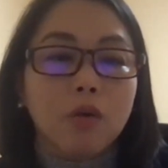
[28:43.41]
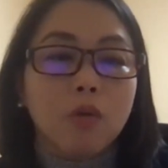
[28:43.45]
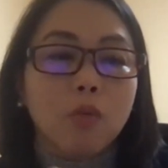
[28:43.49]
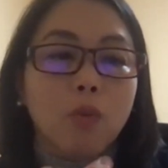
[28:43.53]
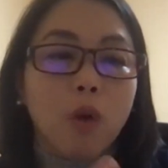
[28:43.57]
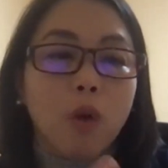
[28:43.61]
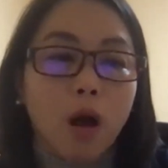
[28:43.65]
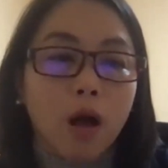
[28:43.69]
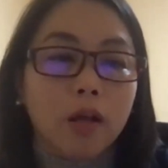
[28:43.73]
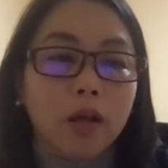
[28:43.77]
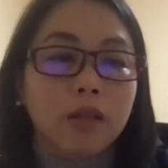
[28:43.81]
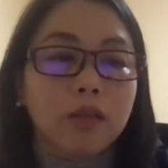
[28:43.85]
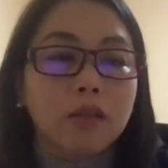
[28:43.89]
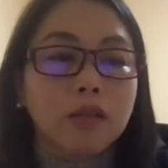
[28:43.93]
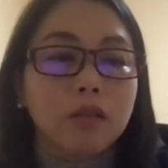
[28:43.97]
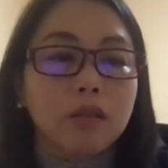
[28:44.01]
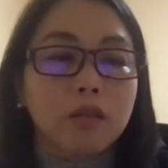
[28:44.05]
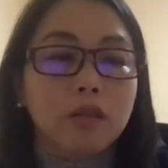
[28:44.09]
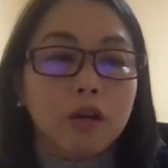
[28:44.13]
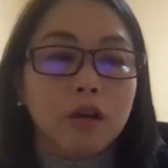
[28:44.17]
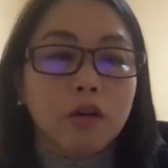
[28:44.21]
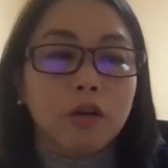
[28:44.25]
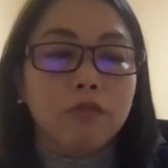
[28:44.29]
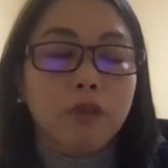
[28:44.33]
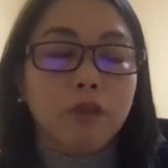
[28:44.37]
one,
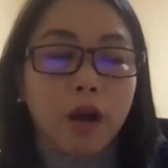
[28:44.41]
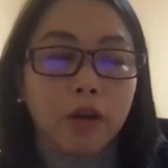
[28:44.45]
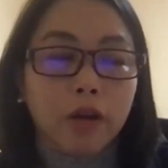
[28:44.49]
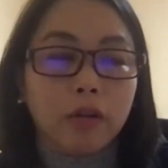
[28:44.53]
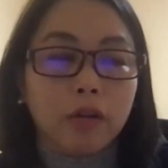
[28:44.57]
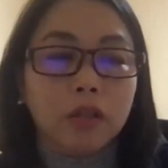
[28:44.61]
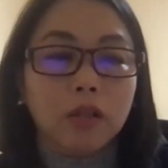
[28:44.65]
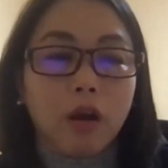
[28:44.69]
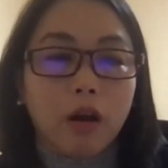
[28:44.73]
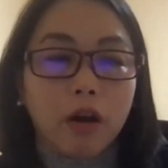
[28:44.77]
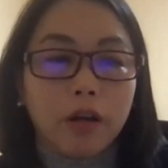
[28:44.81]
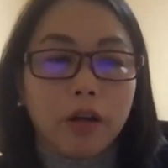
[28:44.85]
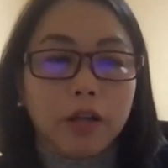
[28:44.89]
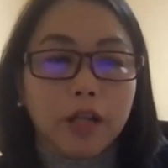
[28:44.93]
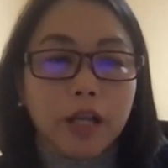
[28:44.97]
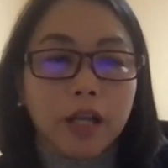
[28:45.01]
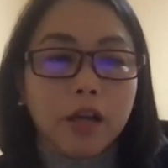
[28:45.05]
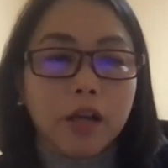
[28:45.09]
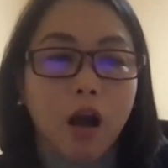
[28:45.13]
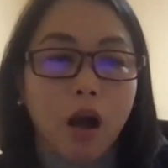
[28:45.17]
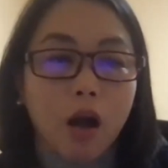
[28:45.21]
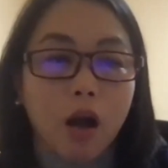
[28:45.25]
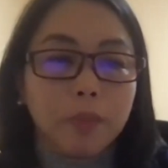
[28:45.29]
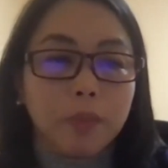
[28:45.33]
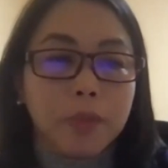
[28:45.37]
the viral RNA
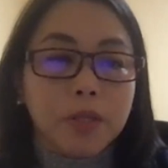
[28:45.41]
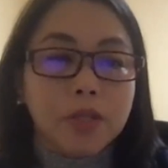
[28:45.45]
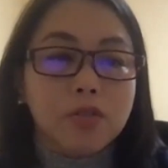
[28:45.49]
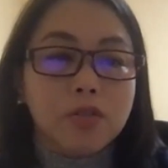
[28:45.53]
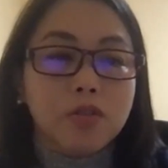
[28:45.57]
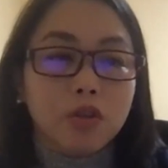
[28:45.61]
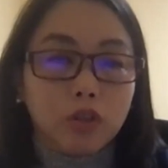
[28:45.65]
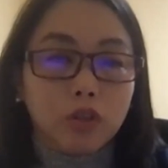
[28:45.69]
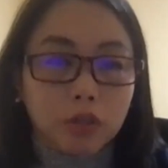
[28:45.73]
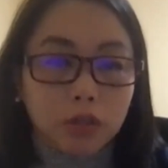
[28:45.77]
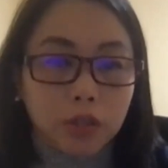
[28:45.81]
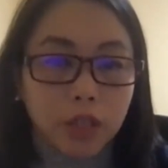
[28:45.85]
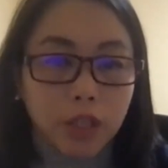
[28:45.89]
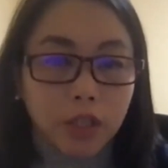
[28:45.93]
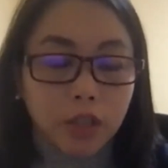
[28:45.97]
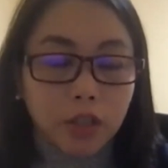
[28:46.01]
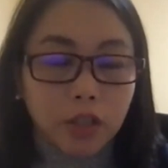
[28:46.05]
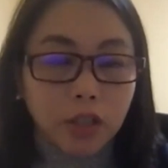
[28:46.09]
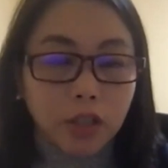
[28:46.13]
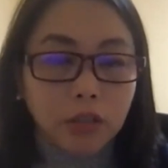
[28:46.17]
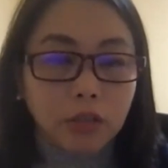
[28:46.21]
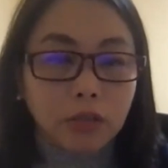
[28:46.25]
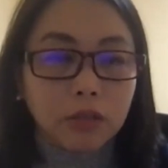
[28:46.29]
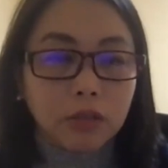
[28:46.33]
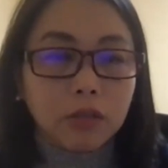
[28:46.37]
copies
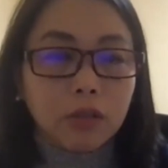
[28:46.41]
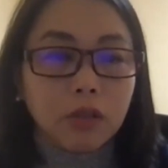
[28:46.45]
earlier,